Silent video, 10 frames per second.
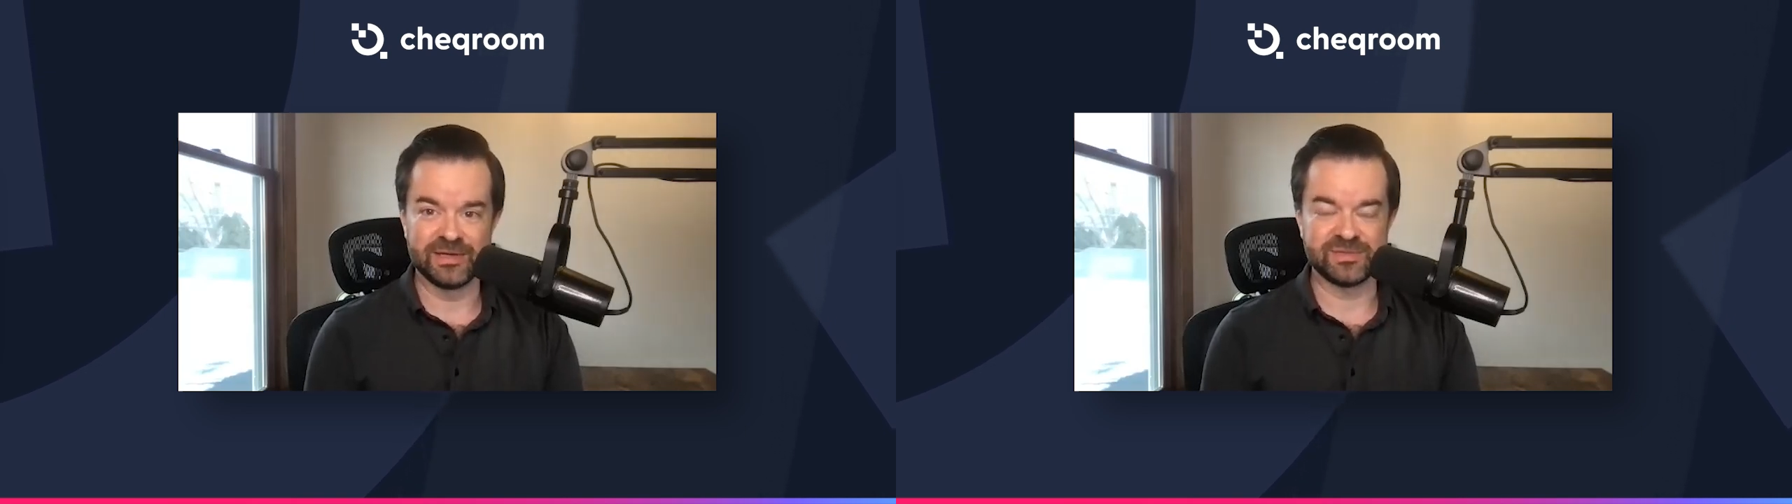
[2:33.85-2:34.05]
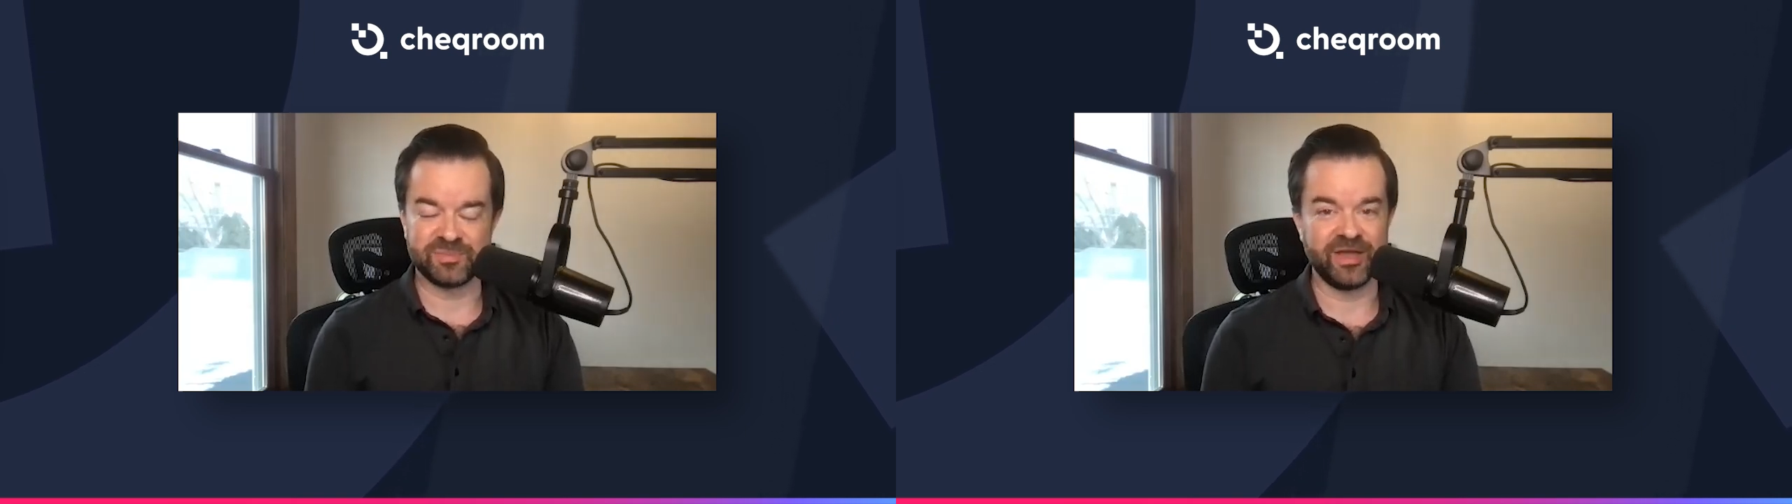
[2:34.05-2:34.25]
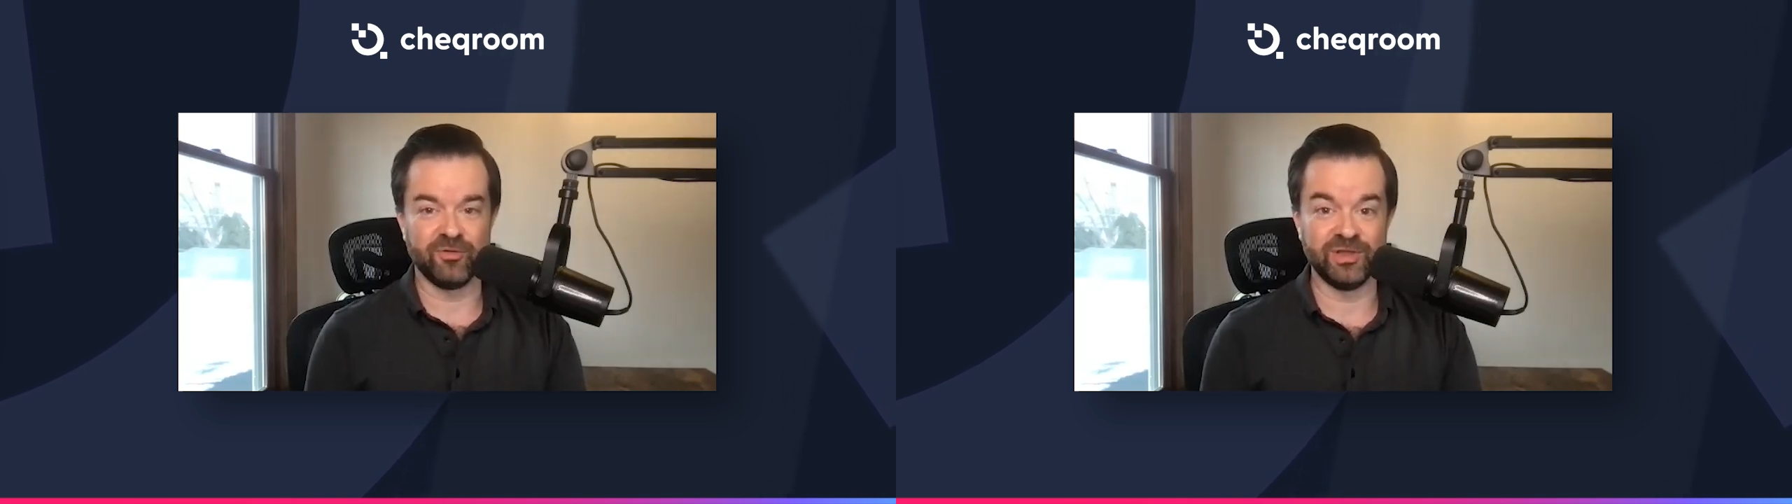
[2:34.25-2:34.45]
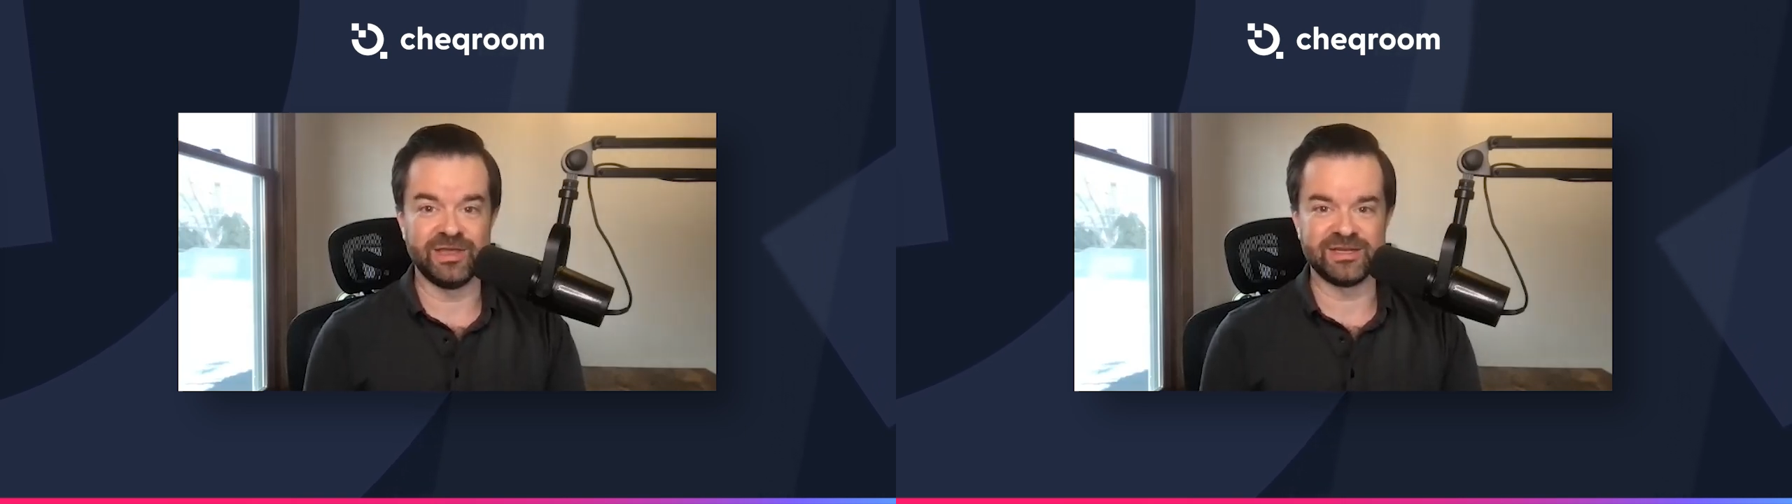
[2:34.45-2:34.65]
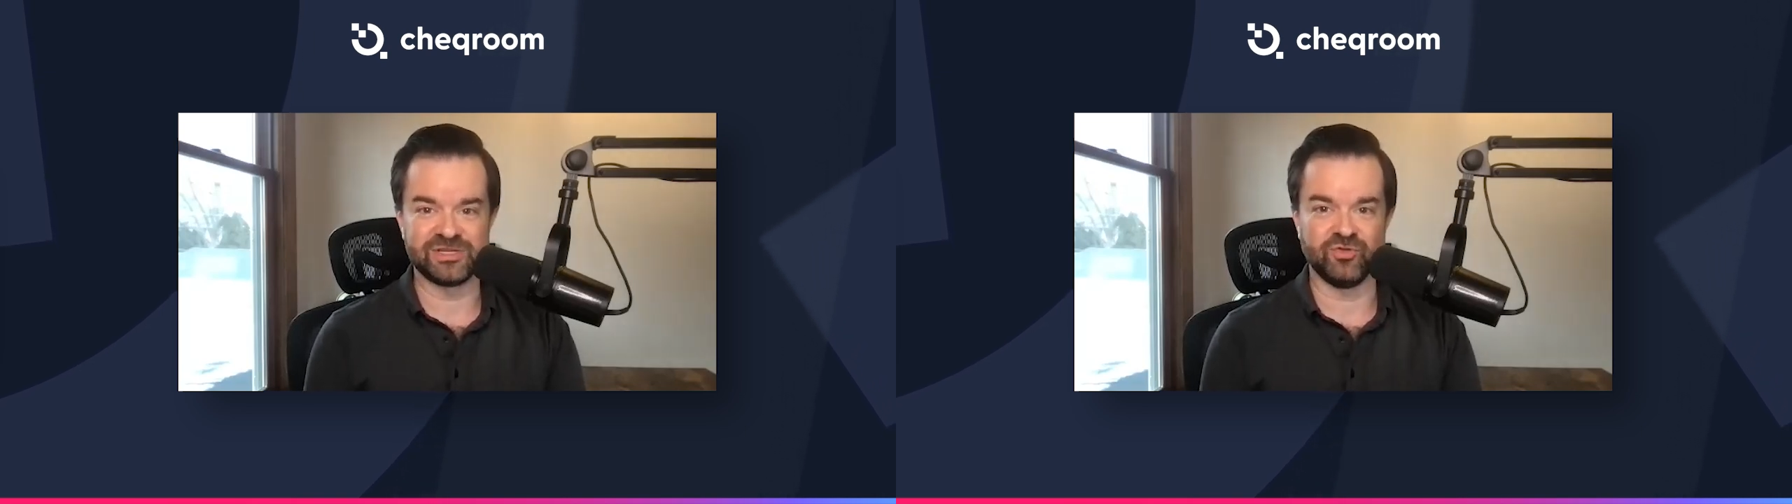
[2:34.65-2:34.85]
to play a
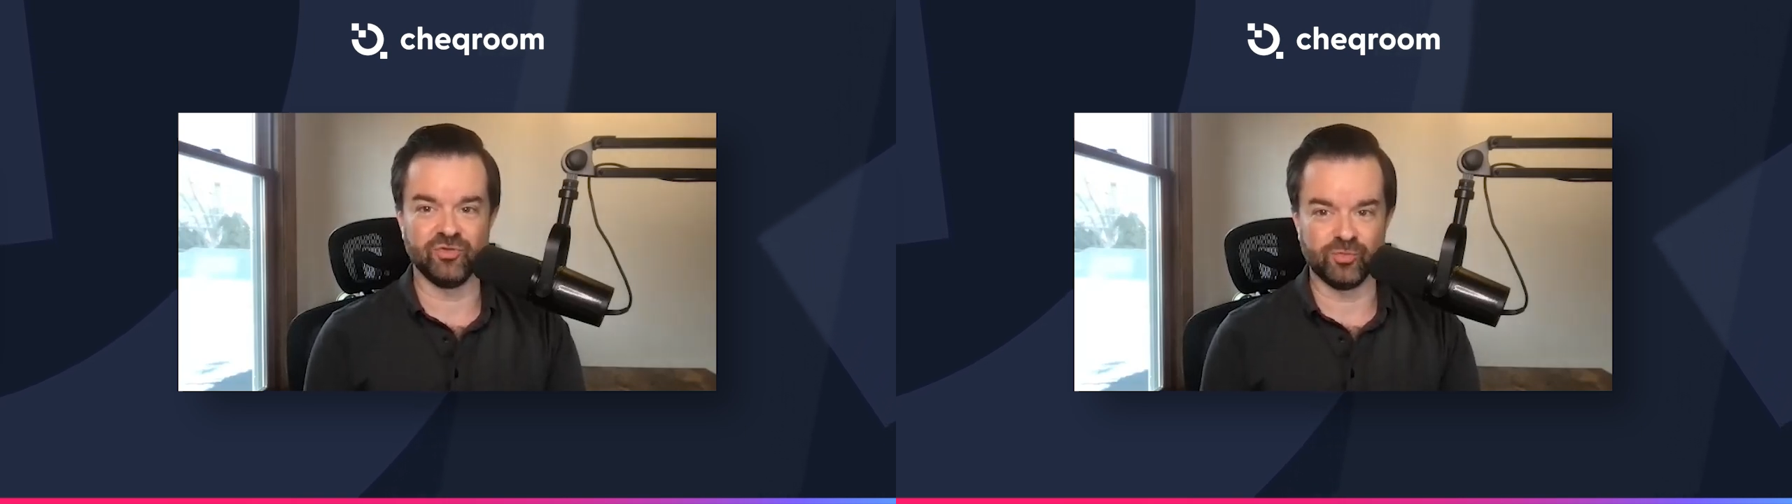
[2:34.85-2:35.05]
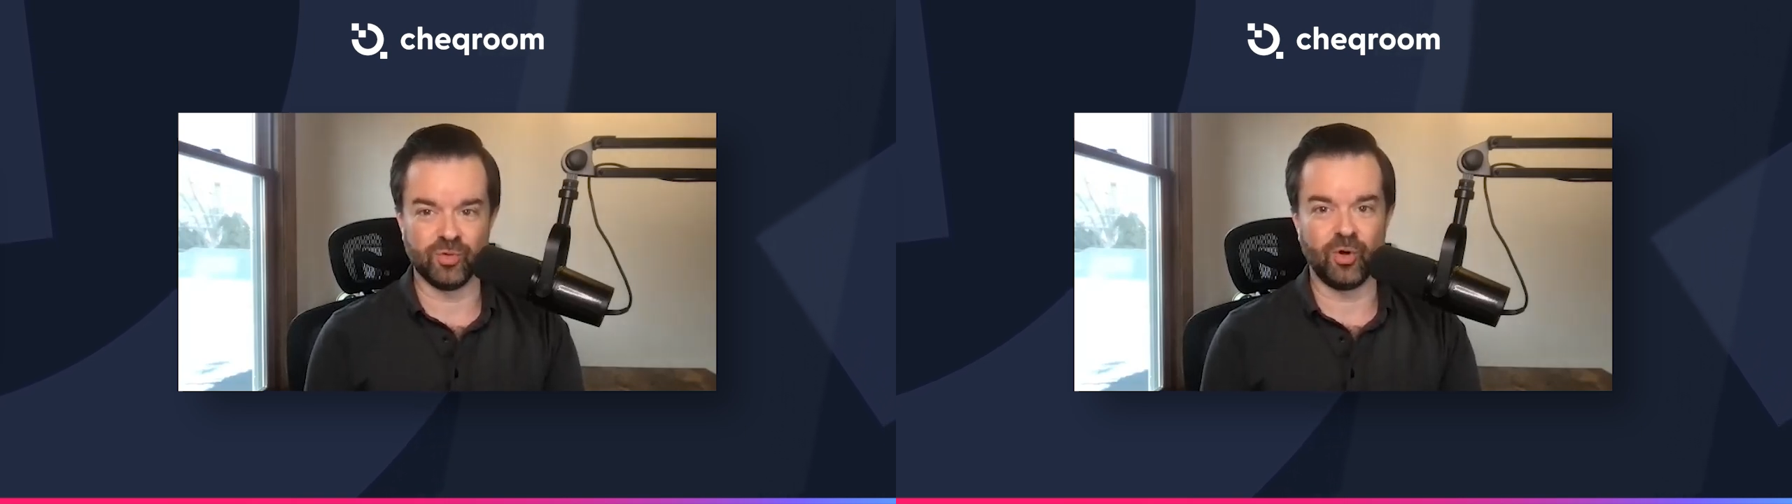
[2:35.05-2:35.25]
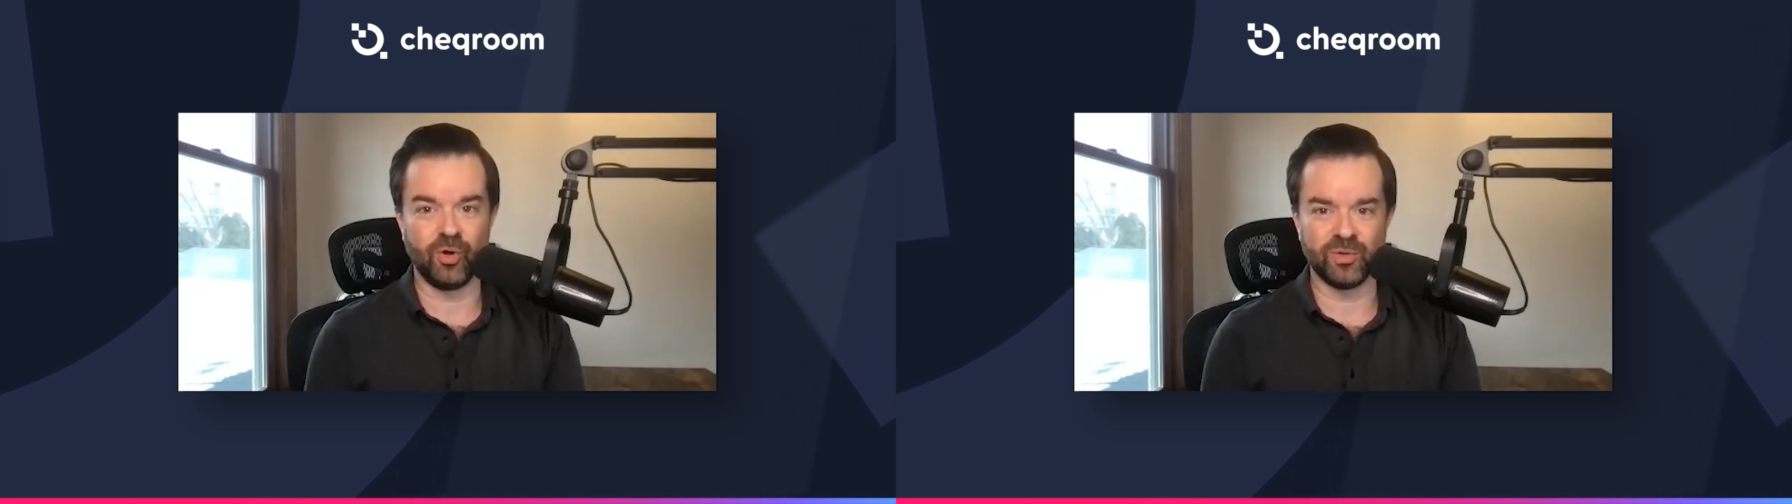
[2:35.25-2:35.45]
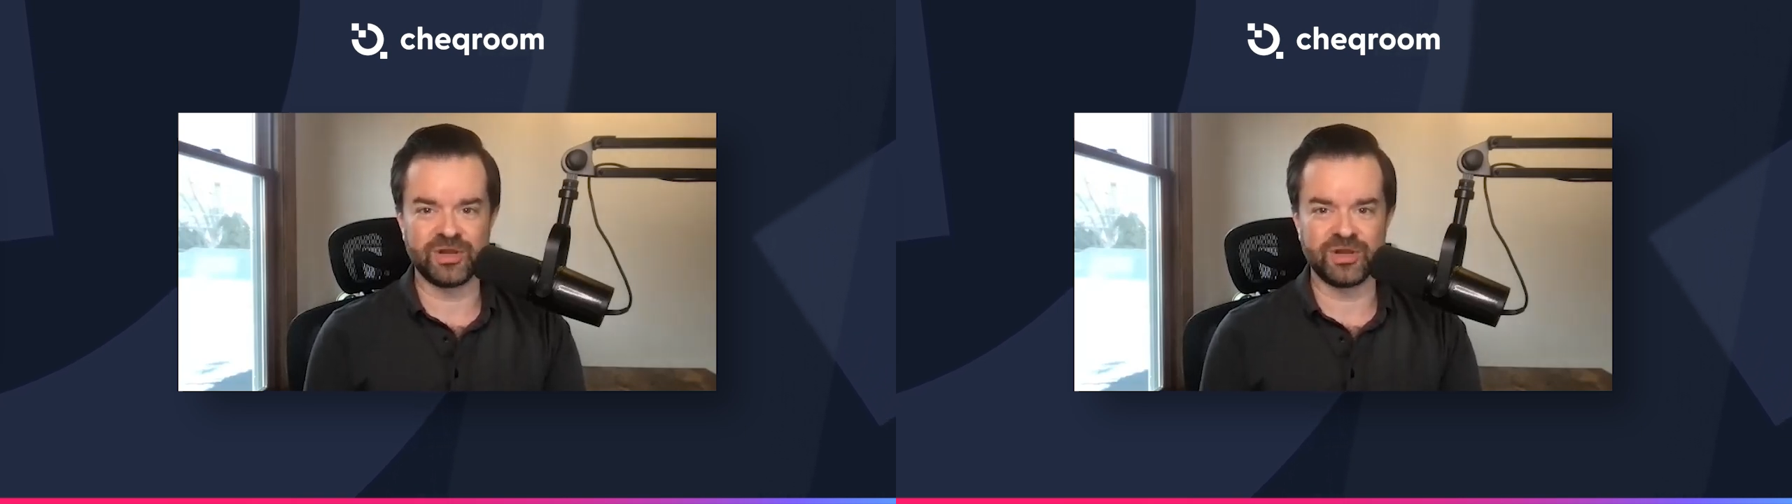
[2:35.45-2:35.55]
really integral role?